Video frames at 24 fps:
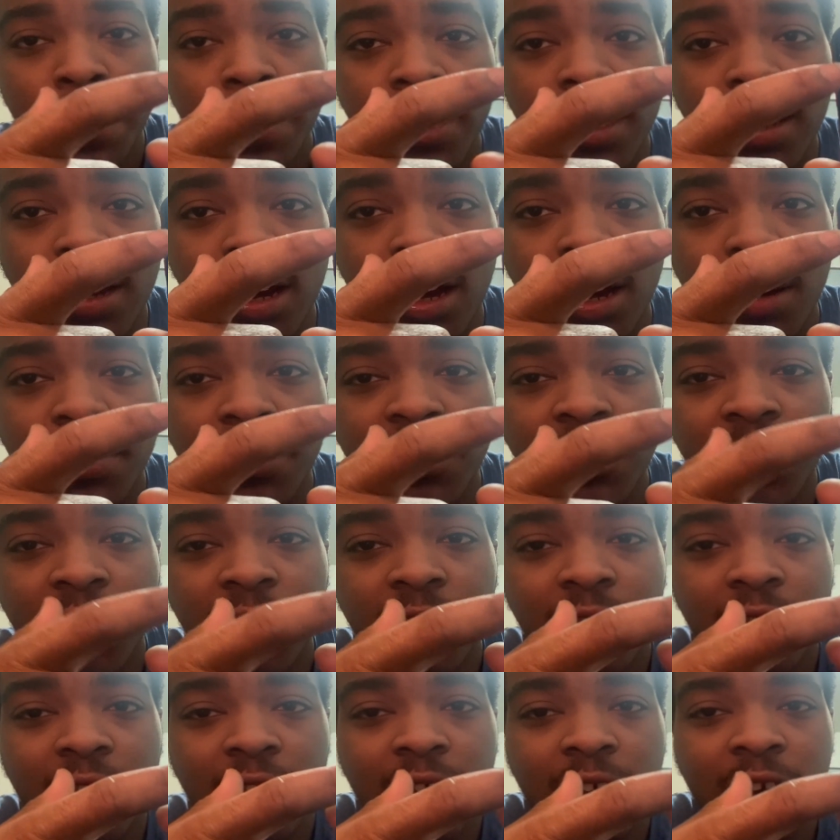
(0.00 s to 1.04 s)

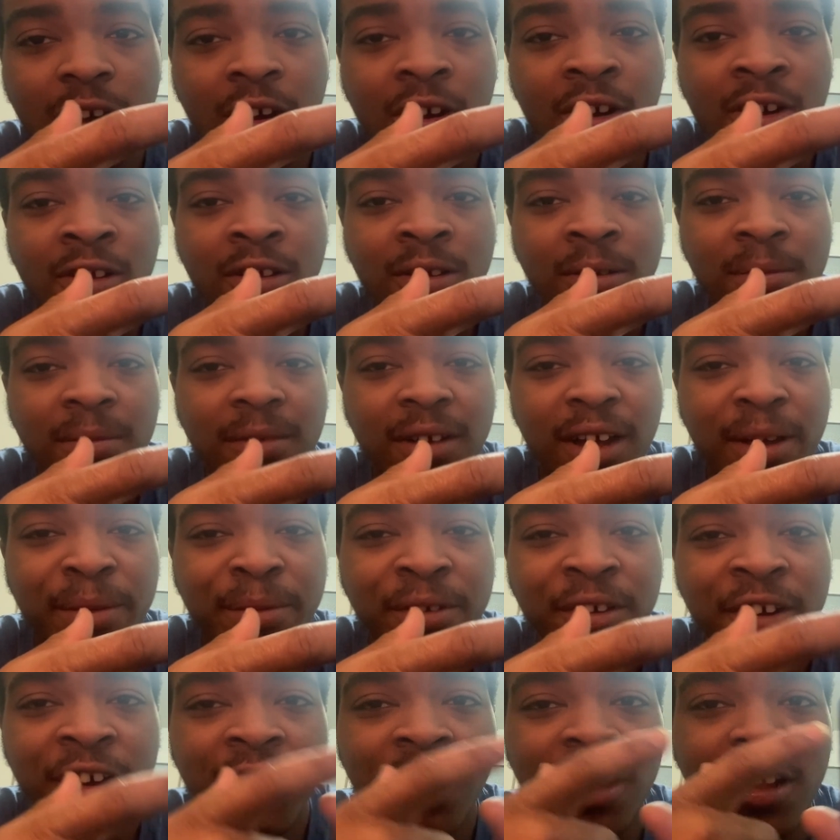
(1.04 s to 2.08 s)
Copyrighted. All them
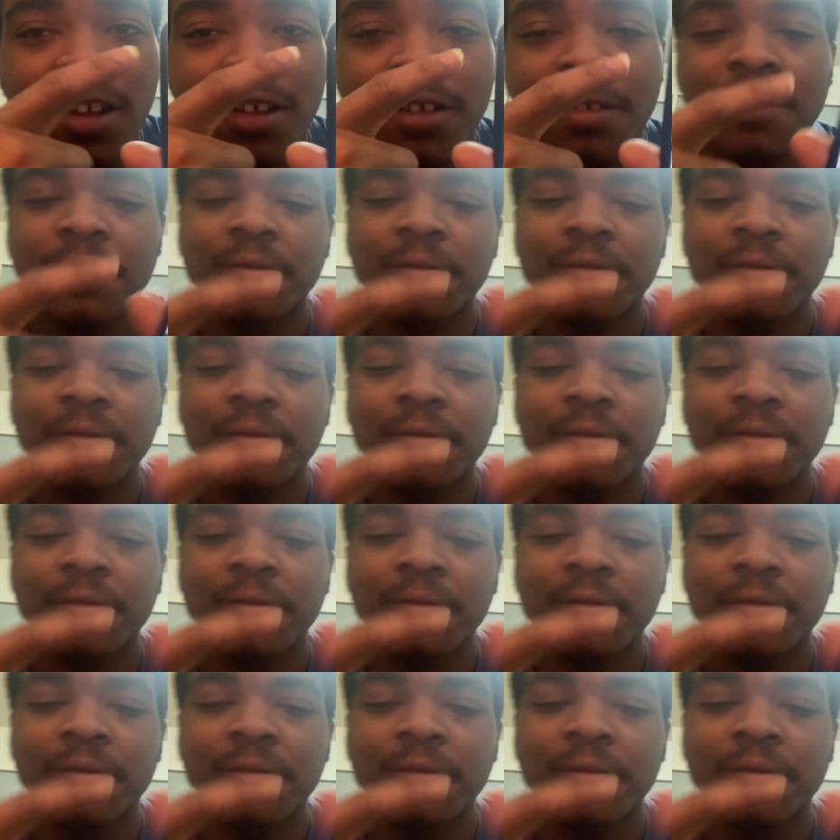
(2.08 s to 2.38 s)
copyrighted.